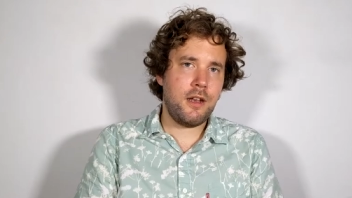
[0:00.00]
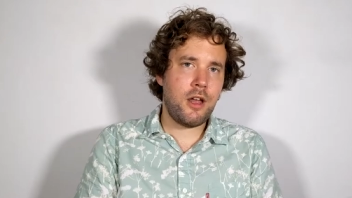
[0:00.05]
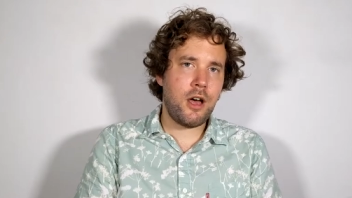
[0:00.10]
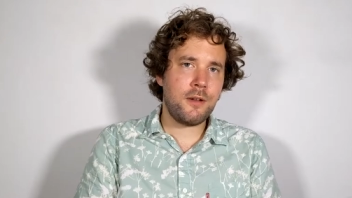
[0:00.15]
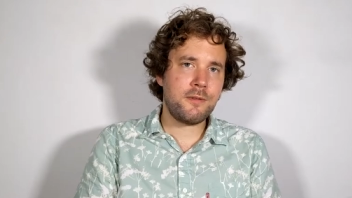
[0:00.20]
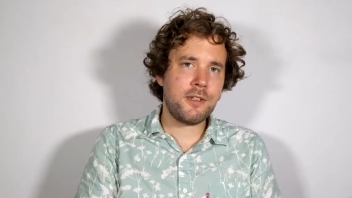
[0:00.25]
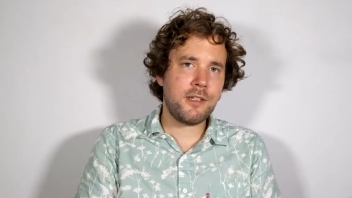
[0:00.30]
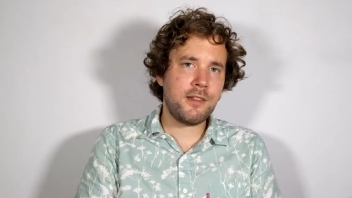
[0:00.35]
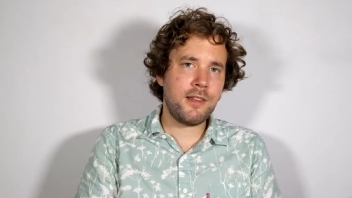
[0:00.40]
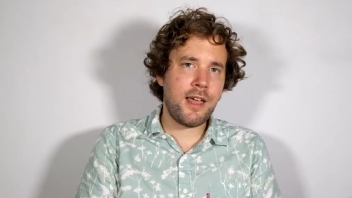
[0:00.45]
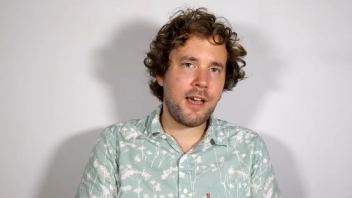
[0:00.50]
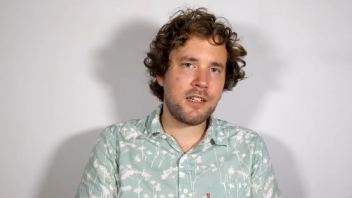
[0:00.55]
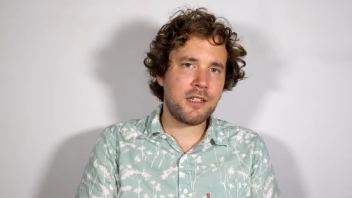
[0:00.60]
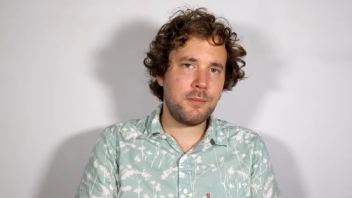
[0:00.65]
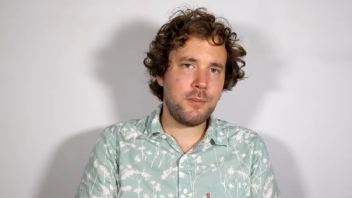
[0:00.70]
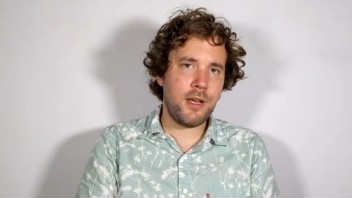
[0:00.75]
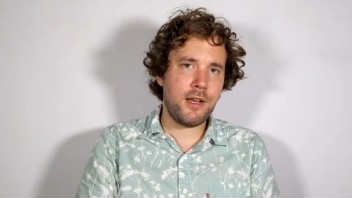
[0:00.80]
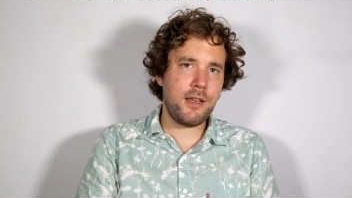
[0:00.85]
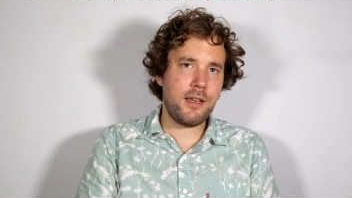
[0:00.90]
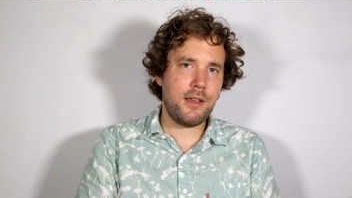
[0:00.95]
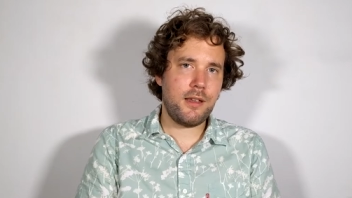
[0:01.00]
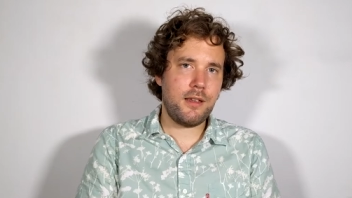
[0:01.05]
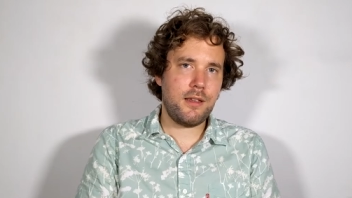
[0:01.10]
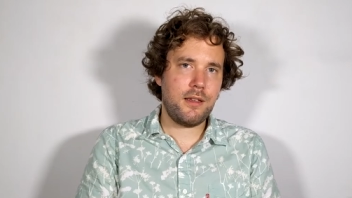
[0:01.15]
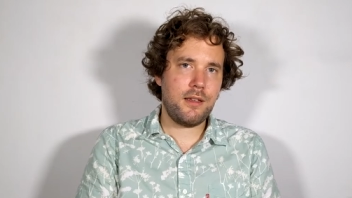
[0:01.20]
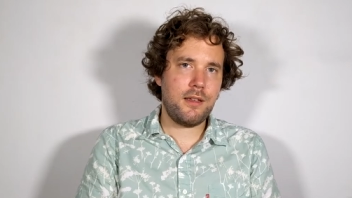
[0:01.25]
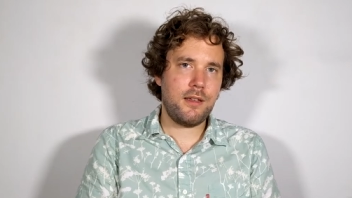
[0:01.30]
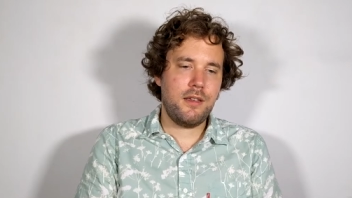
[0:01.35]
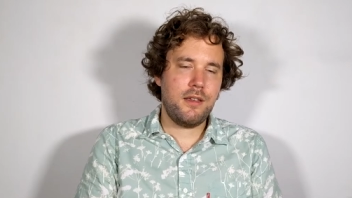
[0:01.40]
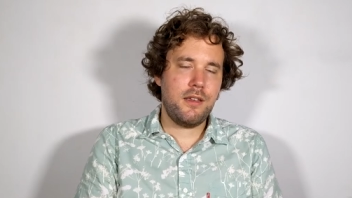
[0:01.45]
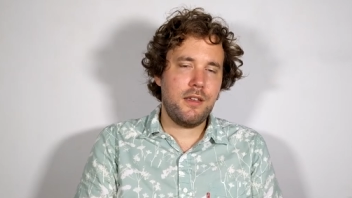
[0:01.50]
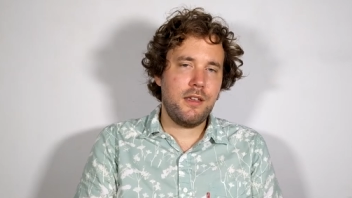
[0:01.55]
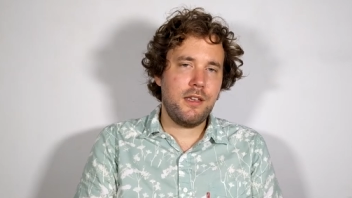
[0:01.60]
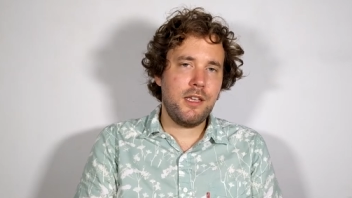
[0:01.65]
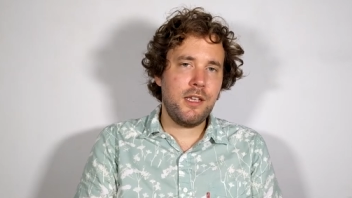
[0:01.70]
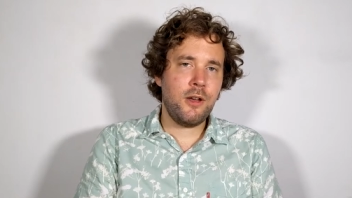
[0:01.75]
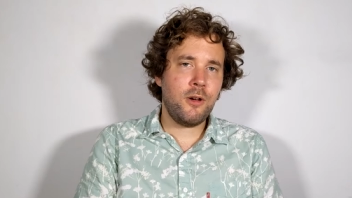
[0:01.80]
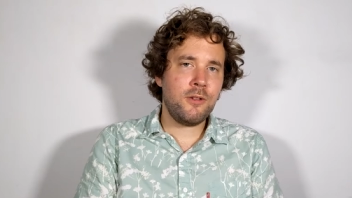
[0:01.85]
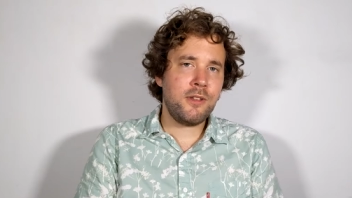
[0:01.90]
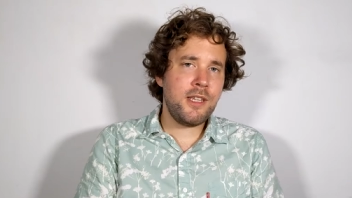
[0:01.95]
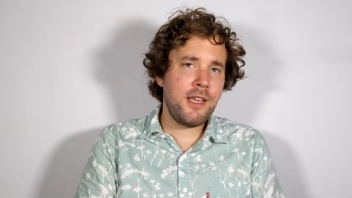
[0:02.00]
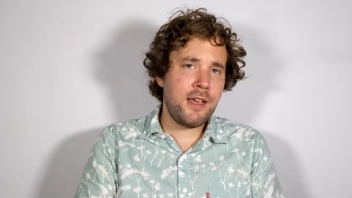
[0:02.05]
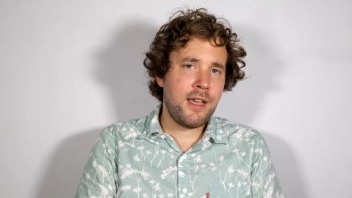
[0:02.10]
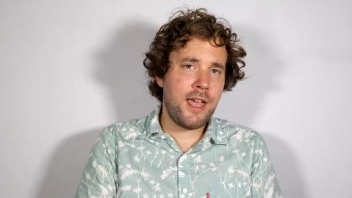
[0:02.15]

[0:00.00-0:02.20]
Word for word: and often lacked money. He only